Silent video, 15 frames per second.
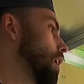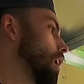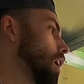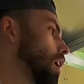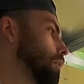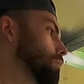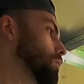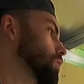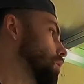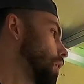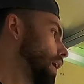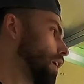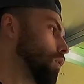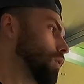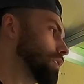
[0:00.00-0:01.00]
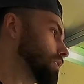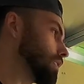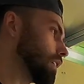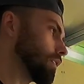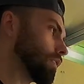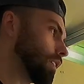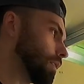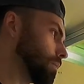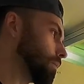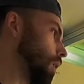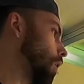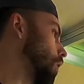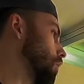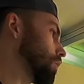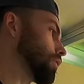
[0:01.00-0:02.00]
Um, so I always give him
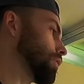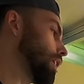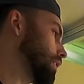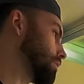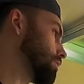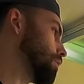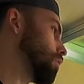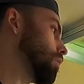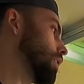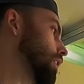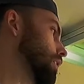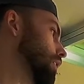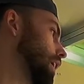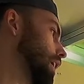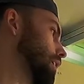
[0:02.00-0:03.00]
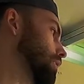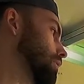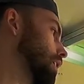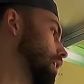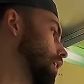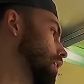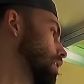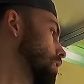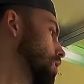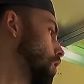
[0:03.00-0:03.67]
all the credit for it and uh,